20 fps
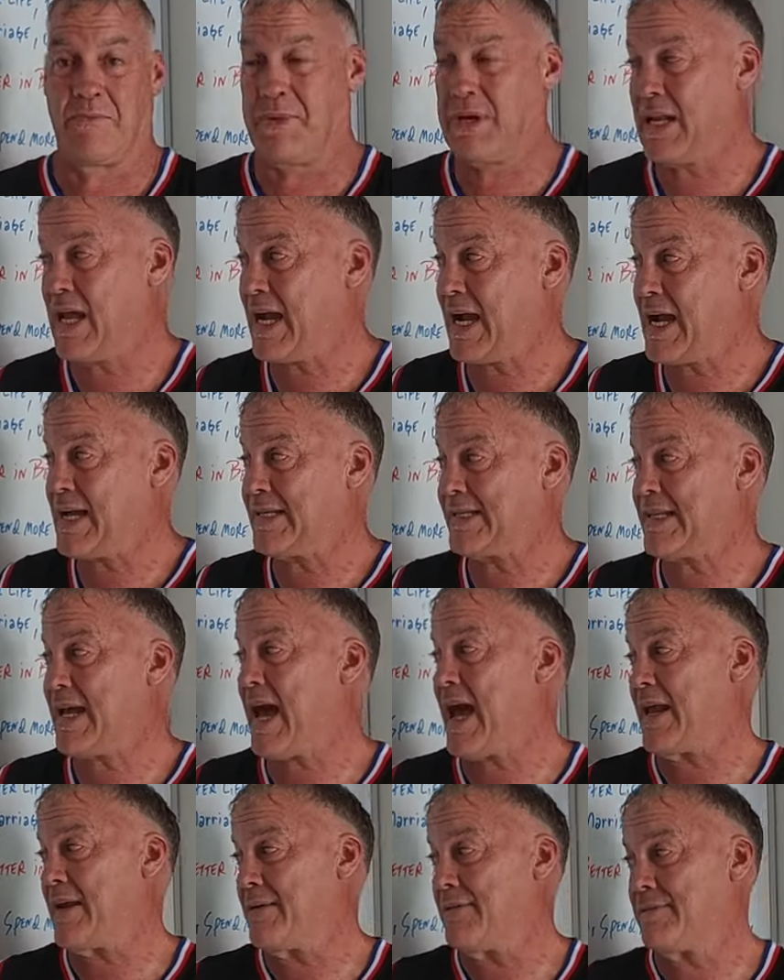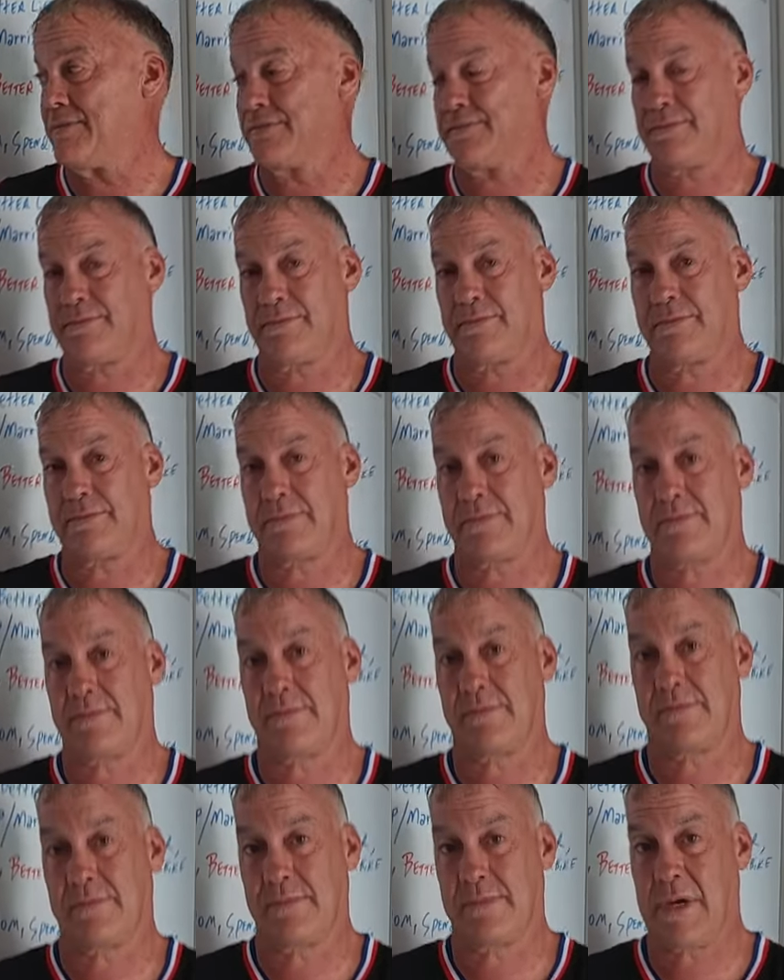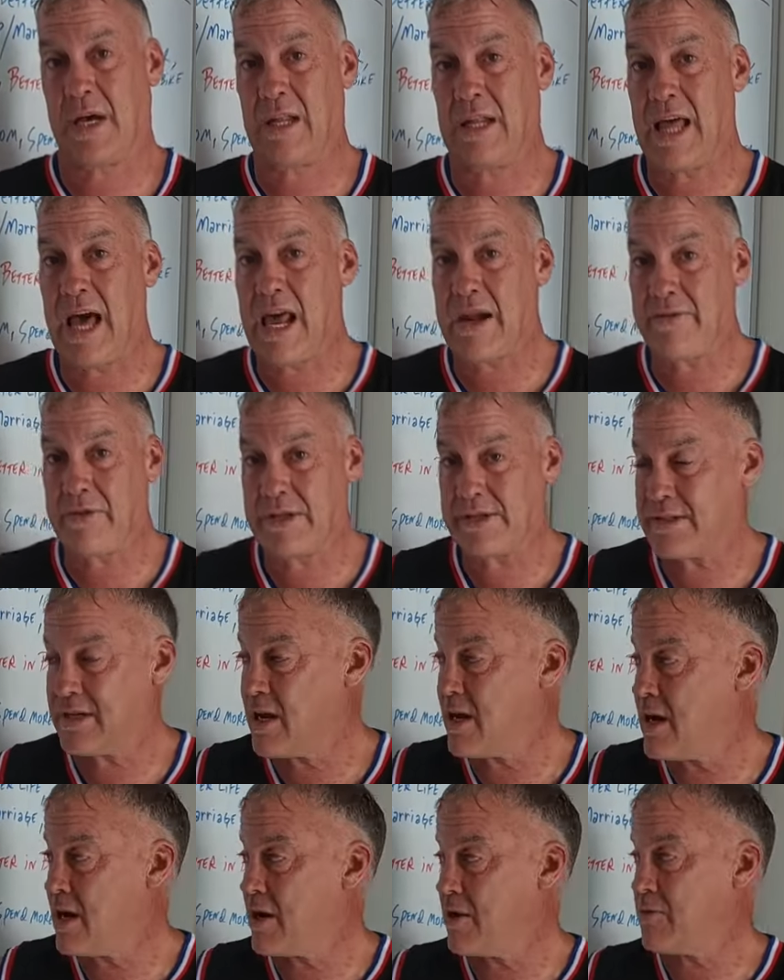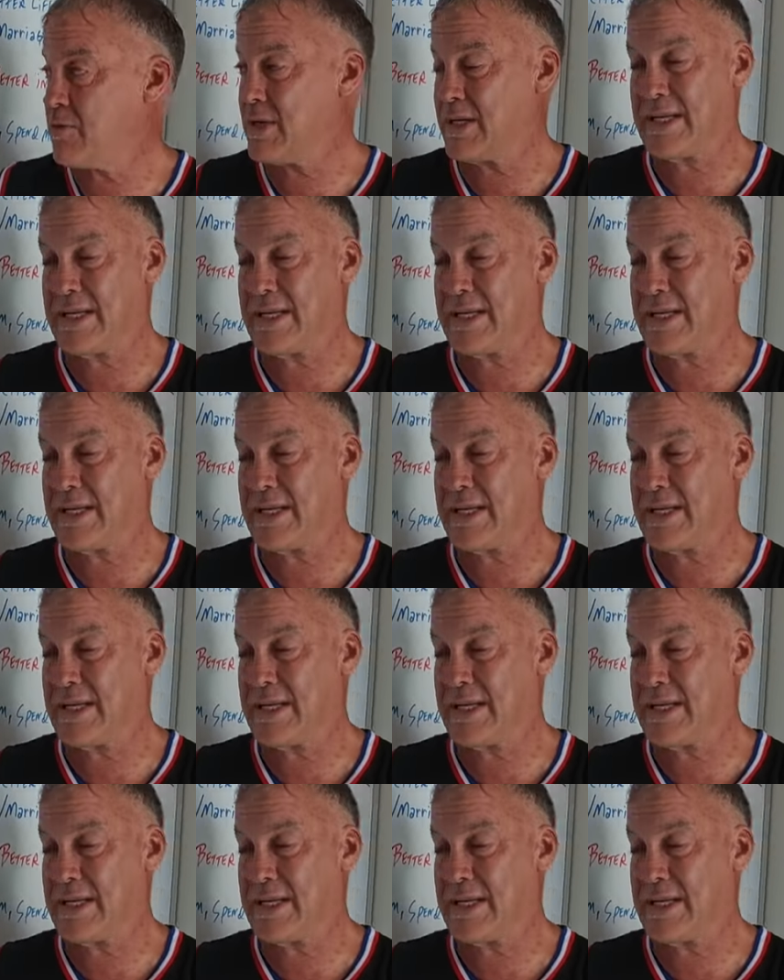But like I said, a lot of us are